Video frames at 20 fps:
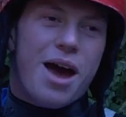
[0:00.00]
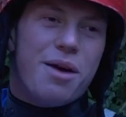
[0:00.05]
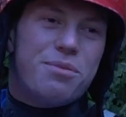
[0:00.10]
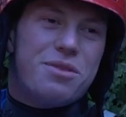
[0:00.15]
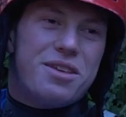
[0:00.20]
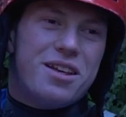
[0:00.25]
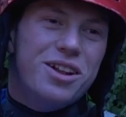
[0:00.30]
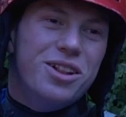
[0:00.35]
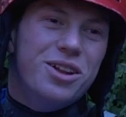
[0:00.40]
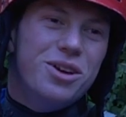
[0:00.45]

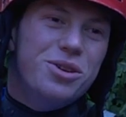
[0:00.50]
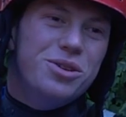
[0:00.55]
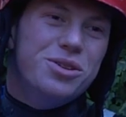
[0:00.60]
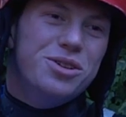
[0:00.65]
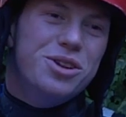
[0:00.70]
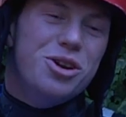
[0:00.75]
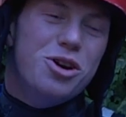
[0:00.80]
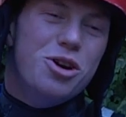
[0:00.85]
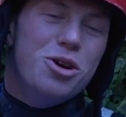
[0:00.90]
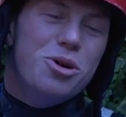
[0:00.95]
absolute
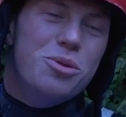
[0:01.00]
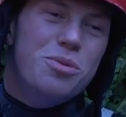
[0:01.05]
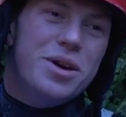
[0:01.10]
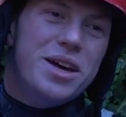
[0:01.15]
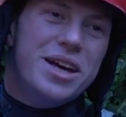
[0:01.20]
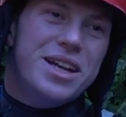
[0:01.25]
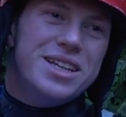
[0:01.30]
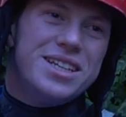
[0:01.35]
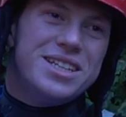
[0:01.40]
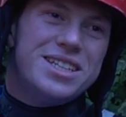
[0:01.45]
noob
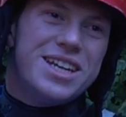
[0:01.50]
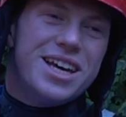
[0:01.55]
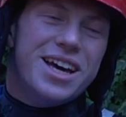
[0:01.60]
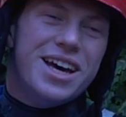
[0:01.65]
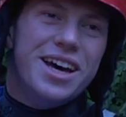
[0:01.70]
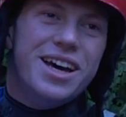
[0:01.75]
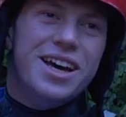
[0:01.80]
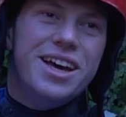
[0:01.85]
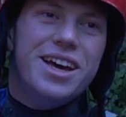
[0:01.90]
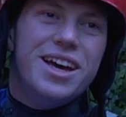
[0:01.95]

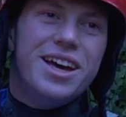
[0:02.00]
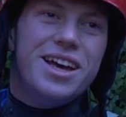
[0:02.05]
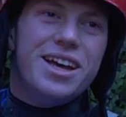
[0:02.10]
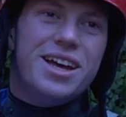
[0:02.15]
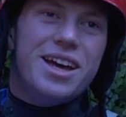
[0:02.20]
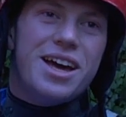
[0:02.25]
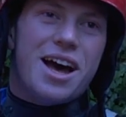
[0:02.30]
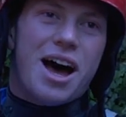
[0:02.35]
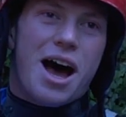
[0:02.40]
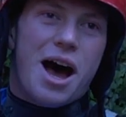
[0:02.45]
into
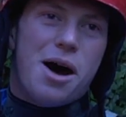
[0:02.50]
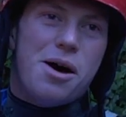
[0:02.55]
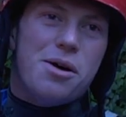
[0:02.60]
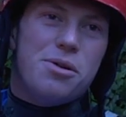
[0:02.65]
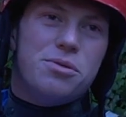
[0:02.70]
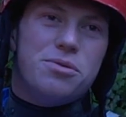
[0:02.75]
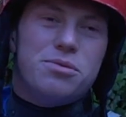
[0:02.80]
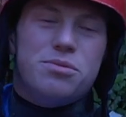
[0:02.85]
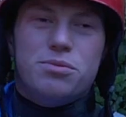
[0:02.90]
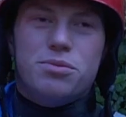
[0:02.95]

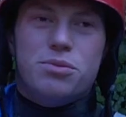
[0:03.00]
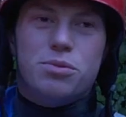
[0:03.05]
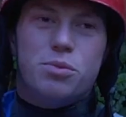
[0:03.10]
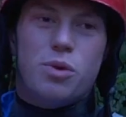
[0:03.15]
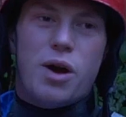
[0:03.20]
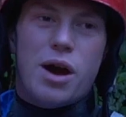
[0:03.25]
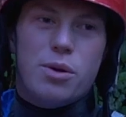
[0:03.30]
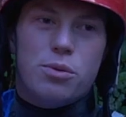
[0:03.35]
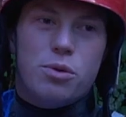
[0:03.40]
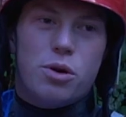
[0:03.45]
uh,
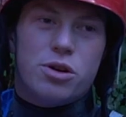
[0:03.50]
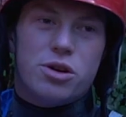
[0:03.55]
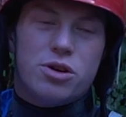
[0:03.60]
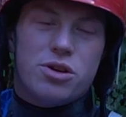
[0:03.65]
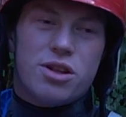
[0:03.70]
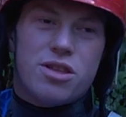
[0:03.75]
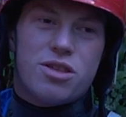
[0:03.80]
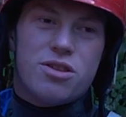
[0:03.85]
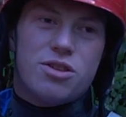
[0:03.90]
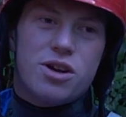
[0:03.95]

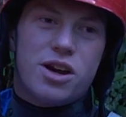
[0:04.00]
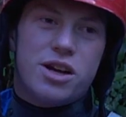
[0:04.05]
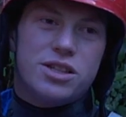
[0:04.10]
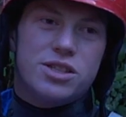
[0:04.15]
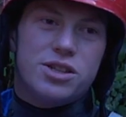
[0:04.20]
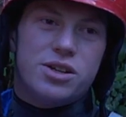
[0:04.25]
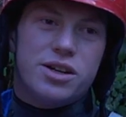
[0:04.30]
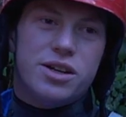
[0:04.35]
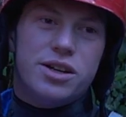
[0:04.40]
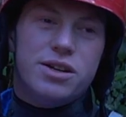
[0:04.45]
whitewater
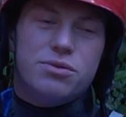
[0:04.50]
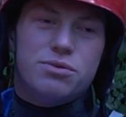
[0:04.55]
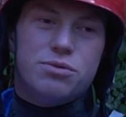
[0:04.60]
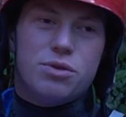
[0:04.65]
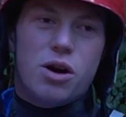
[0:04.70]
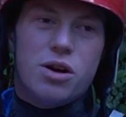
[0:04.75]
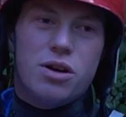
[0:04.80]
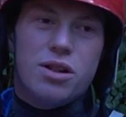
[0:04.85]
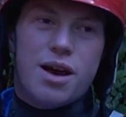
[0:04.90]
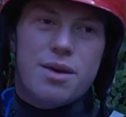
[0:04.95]
instructor and
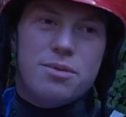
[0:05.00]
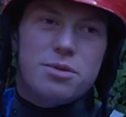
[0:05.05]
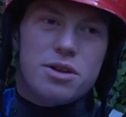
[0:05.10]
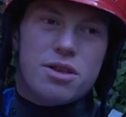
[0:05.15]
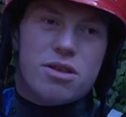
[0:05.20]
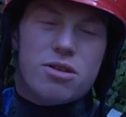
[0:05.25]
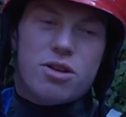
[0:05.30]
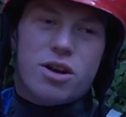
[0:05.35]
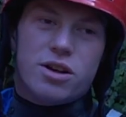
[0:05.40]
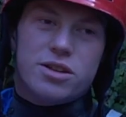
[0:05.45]
rock climbing
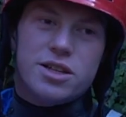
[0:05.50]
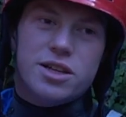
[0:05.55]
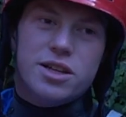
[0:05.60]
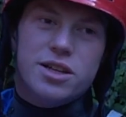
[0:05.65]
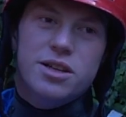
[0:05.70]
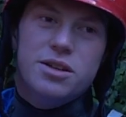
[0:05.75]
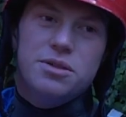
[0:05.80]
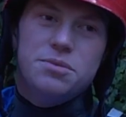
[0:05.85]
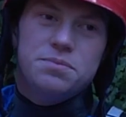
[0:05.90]
instructor.